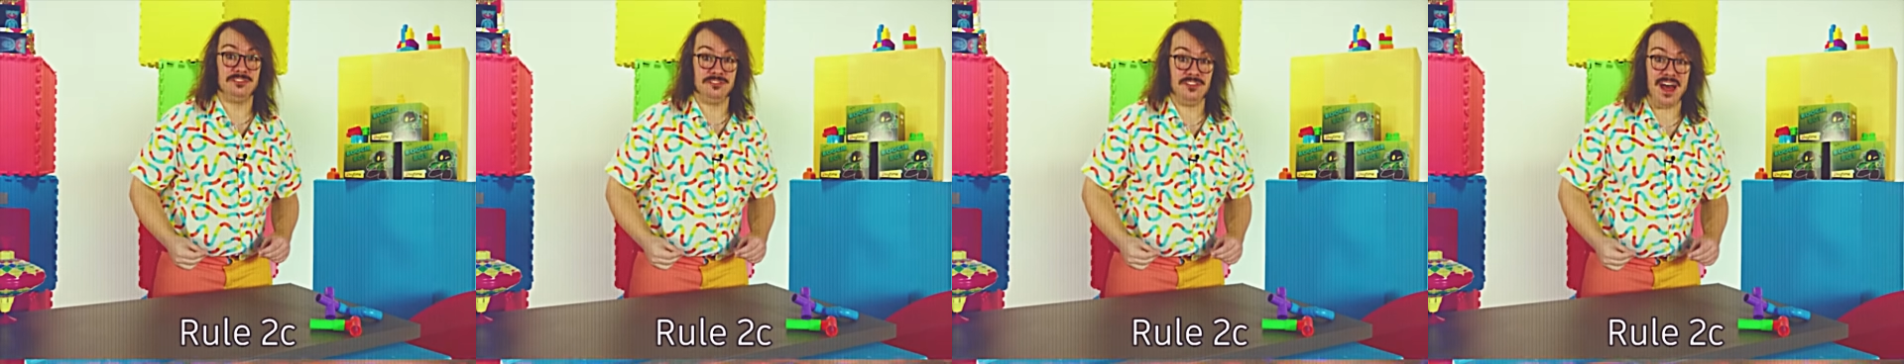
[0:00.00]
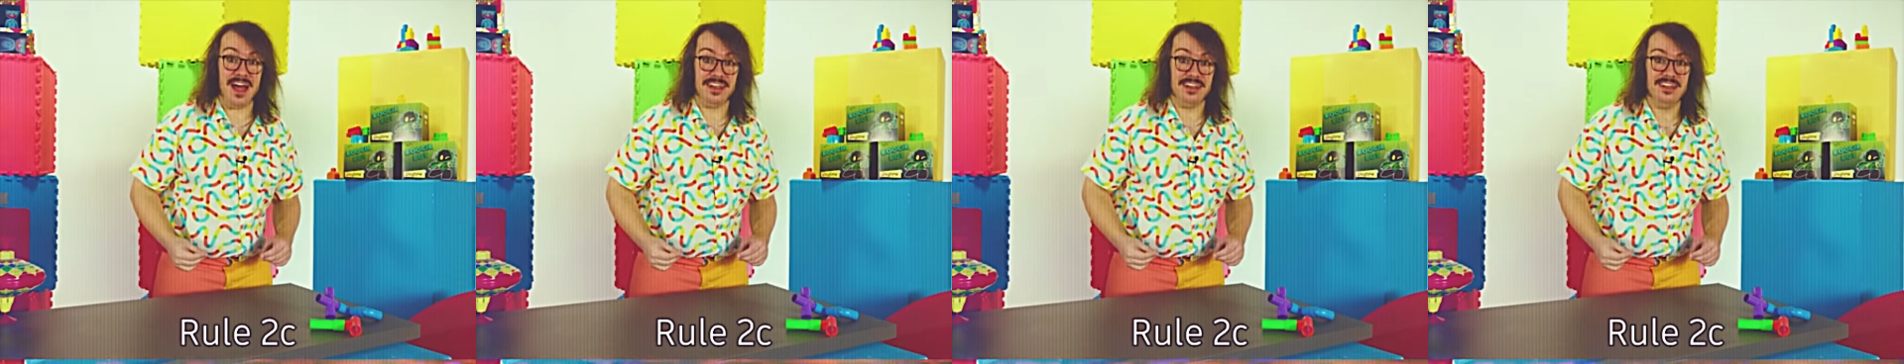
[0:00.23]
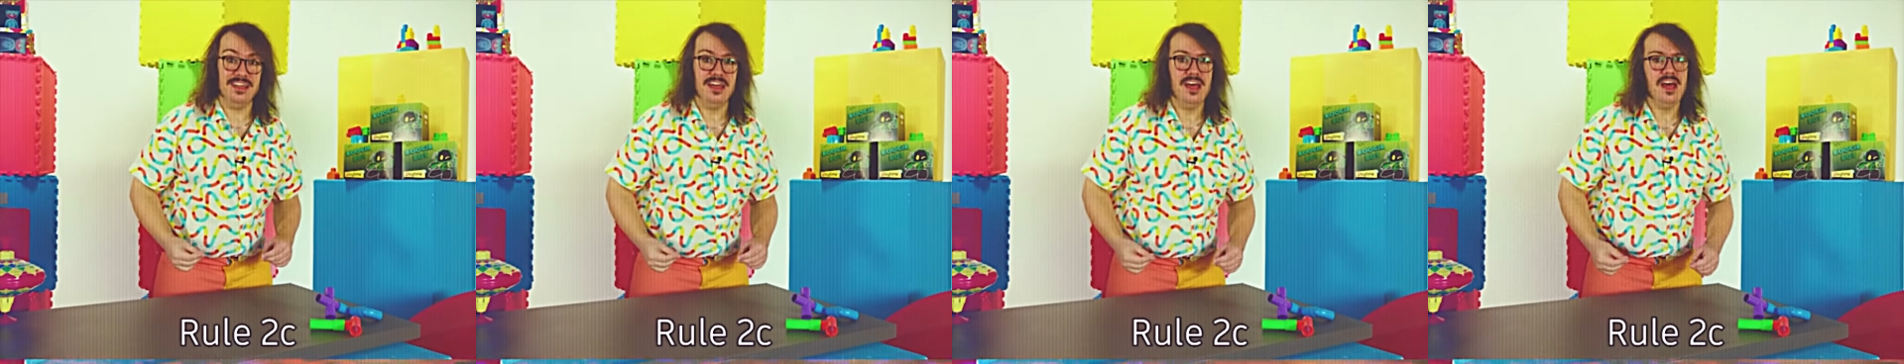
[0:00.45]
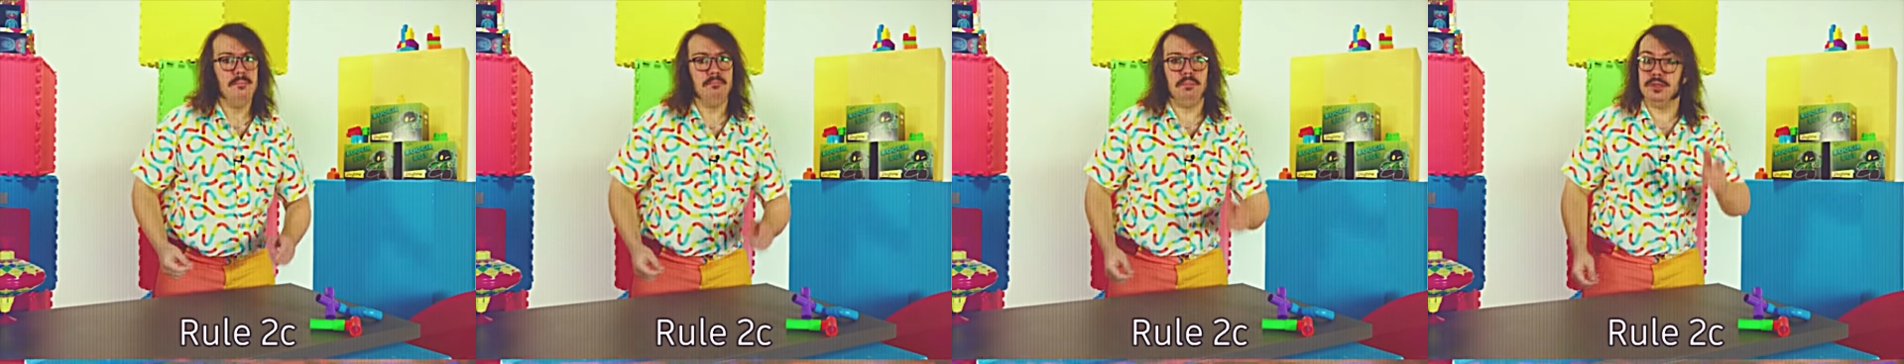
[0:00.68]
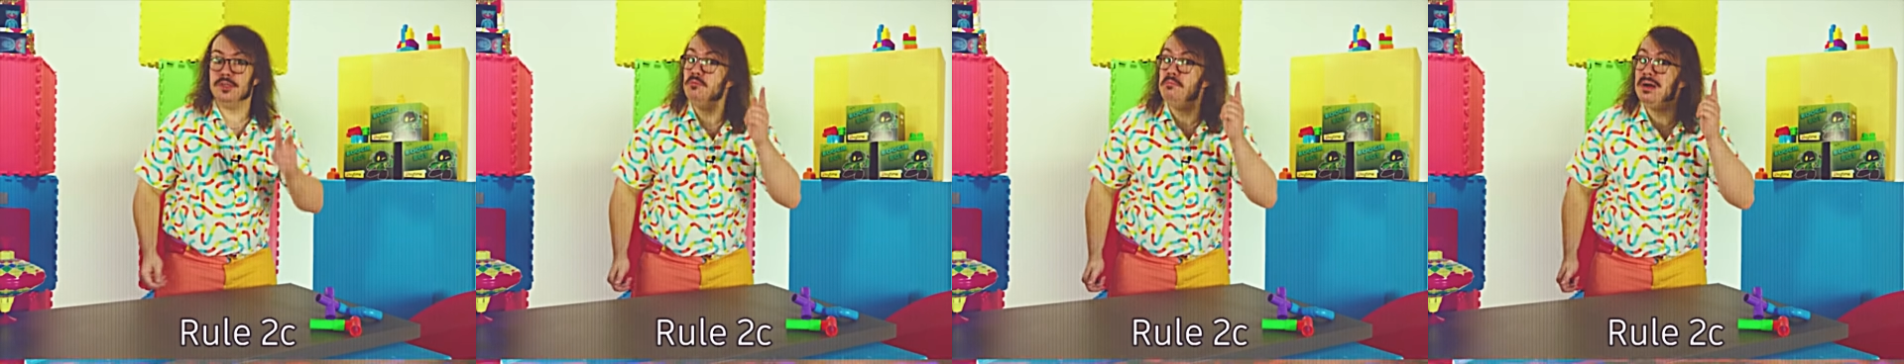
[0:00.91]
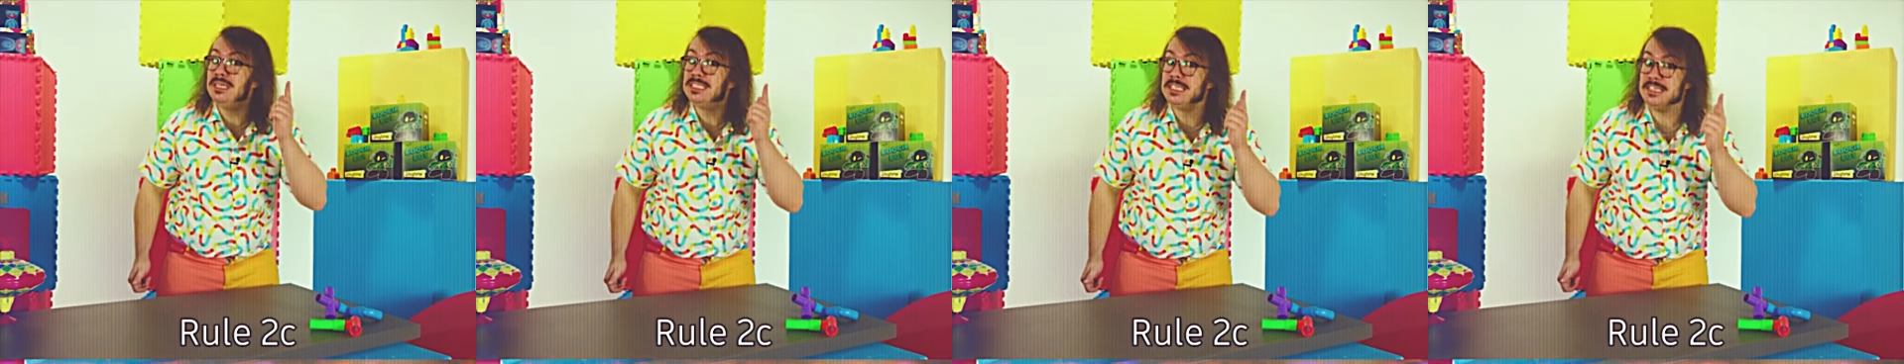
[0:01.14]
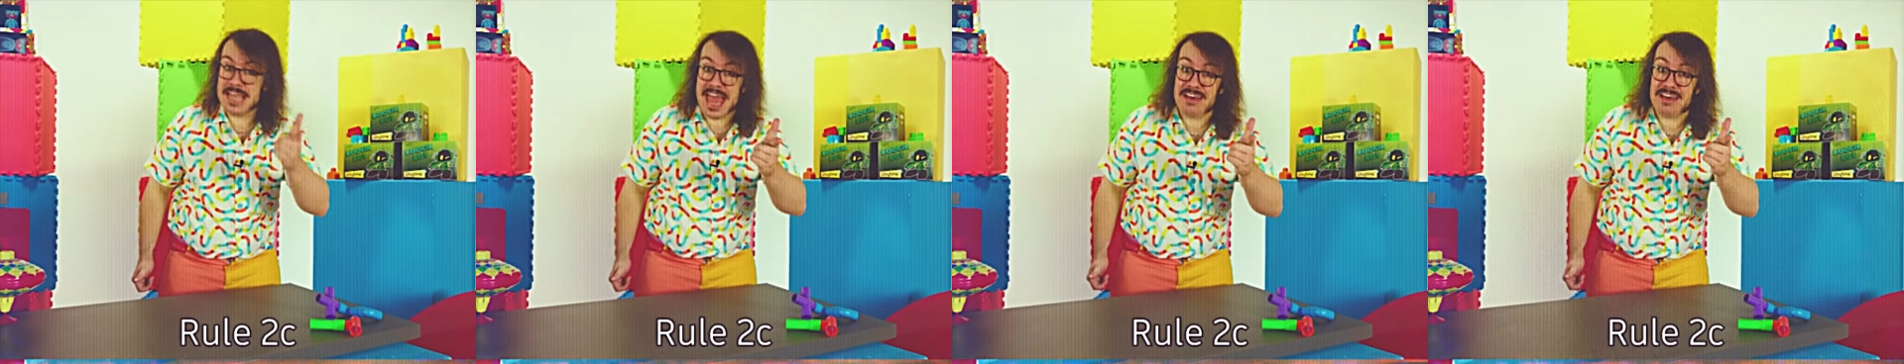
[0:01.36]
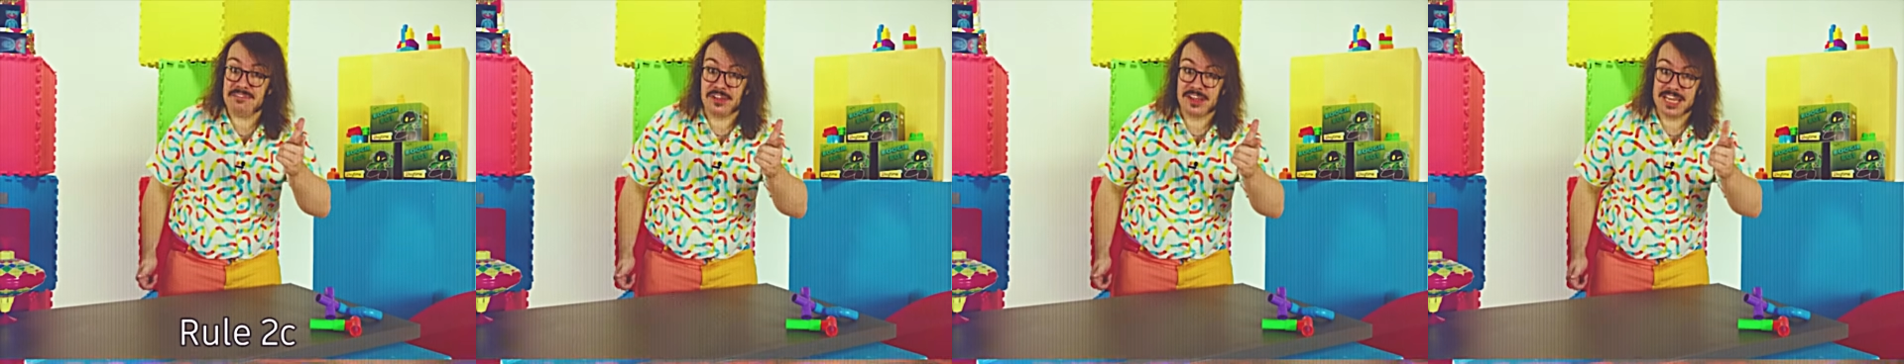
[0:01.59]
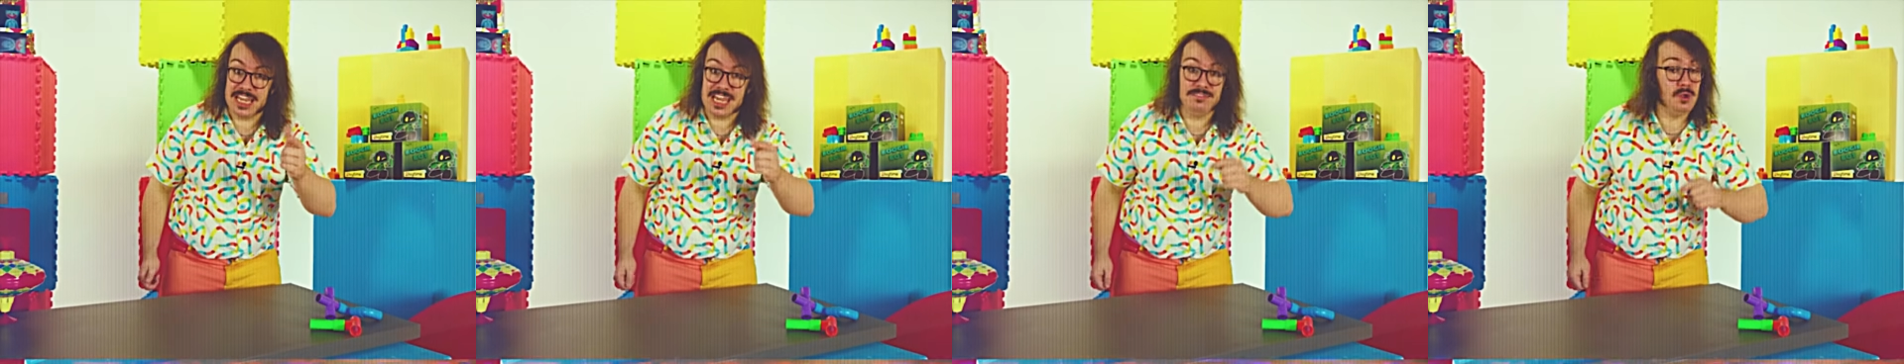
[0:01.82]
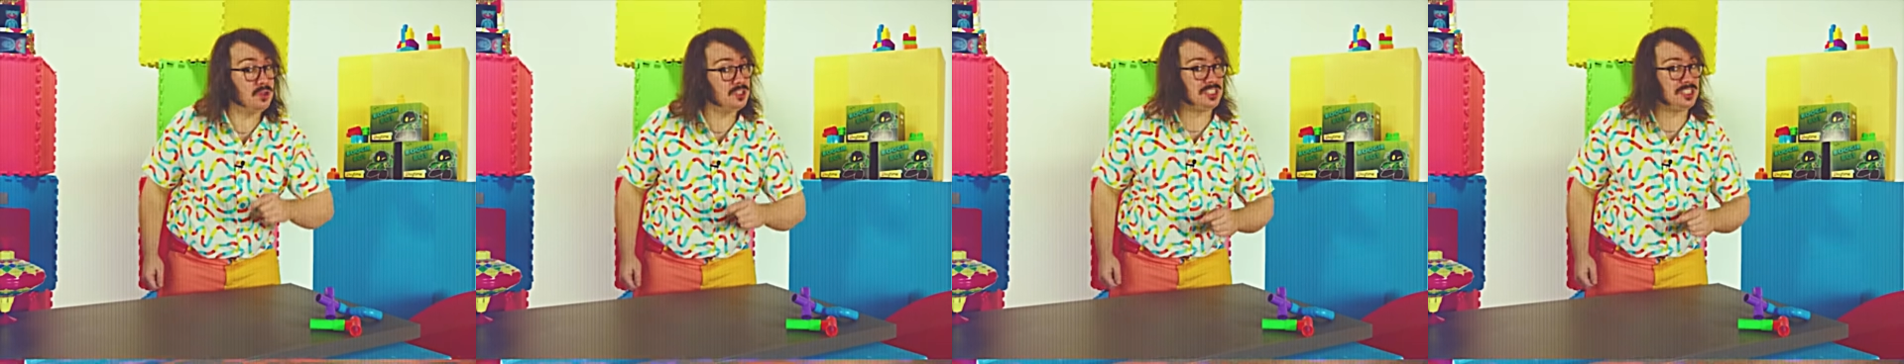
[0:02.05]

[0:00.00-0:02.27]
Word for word: fun, but you must never leave your